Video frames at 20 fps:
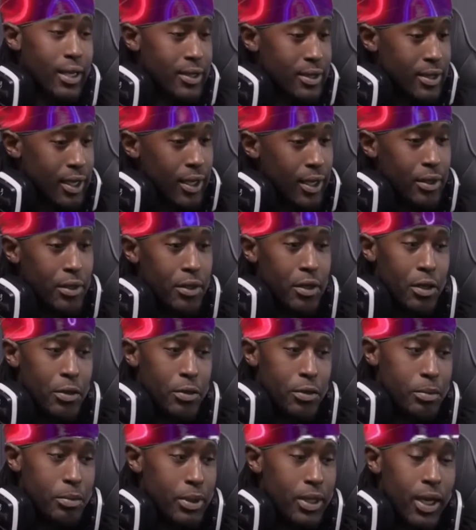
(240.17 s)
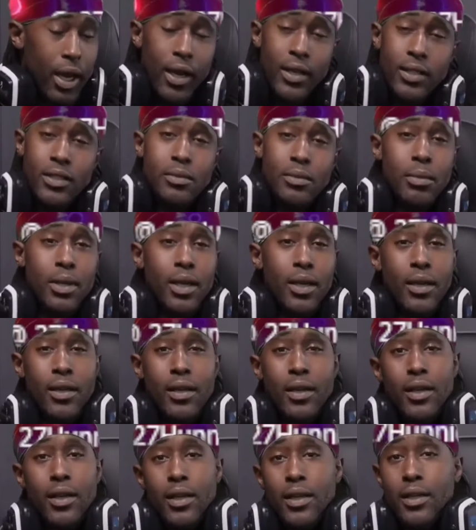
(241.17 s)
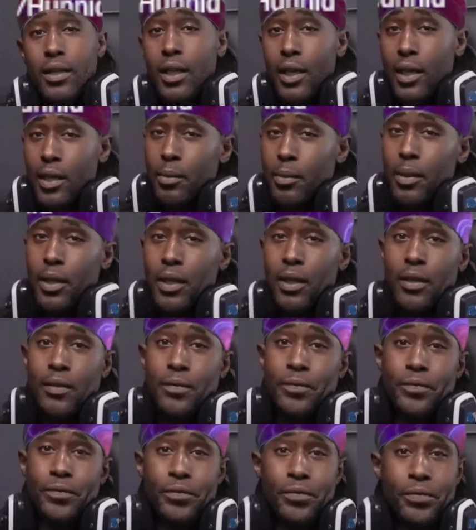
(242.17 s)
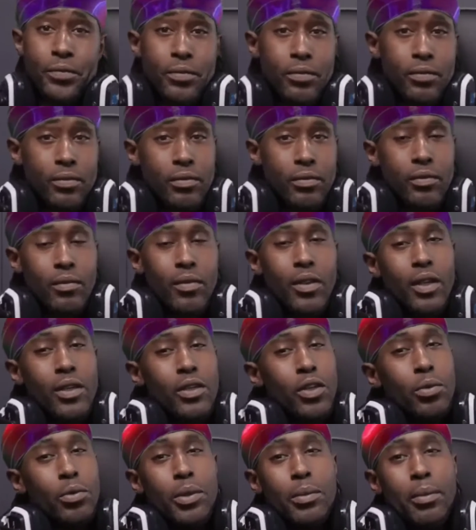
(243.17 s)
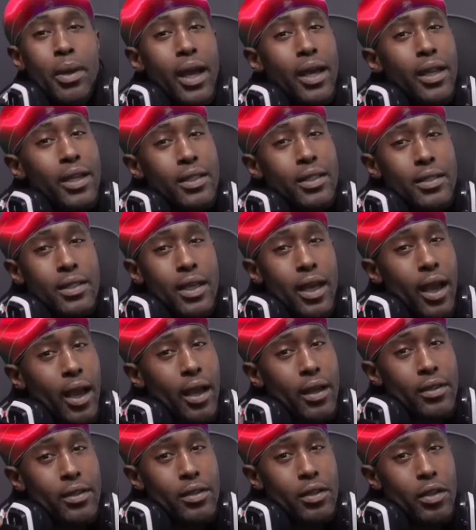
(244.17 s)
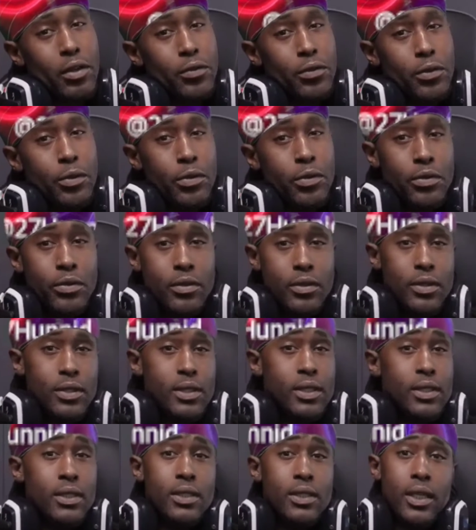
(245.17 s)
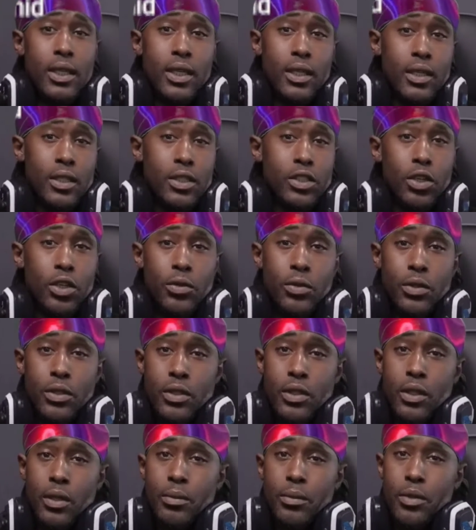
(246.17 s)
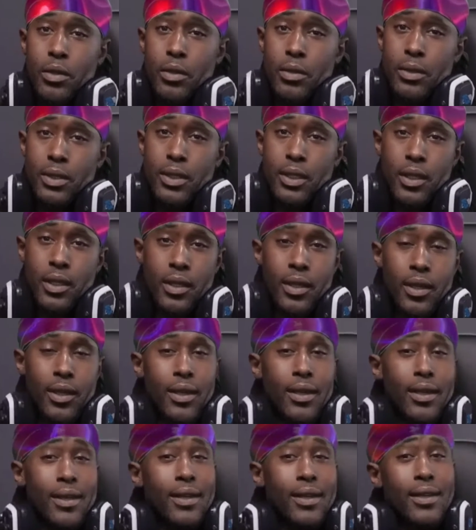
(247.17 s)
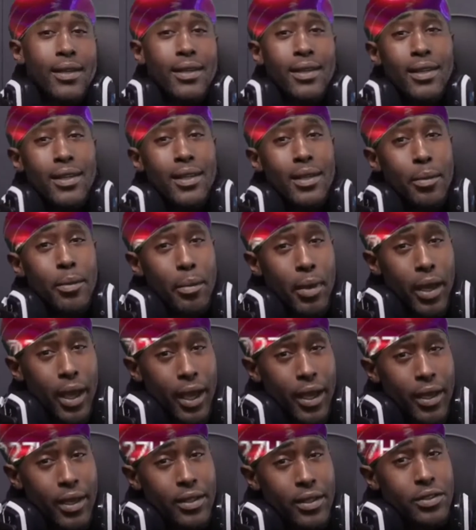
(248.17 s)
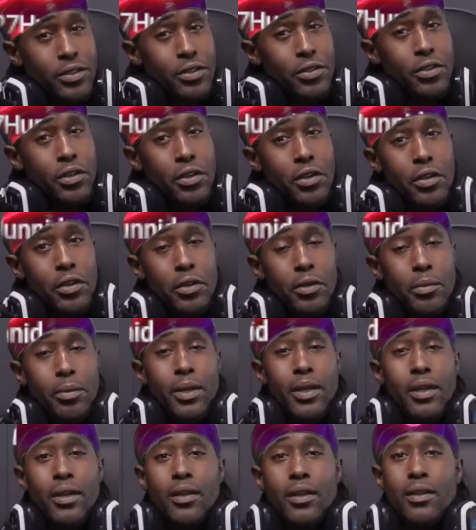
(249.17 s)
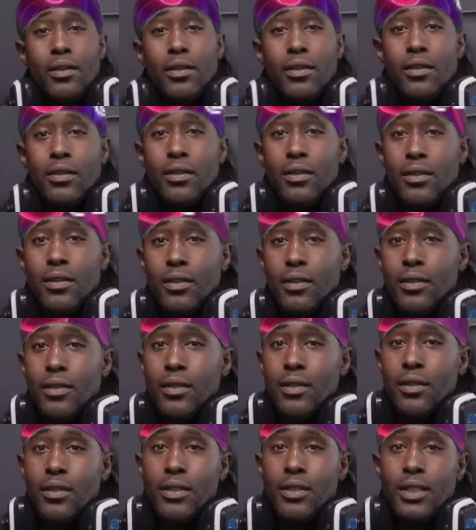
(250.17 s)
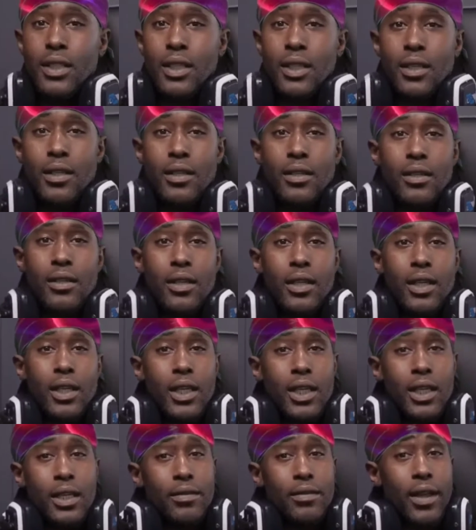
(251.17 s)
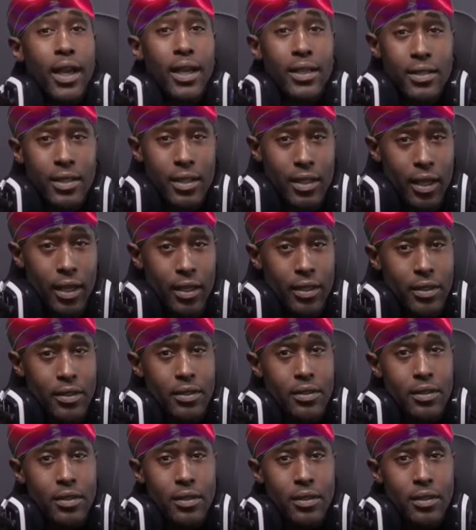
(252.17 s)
say, you know, to be honest, man, yeah, man. Don't be mad at the guy, you know, for saying a joke or something, you know what I'm saying? Get mad at your girl, man. You know what I'm saying? If that's the case.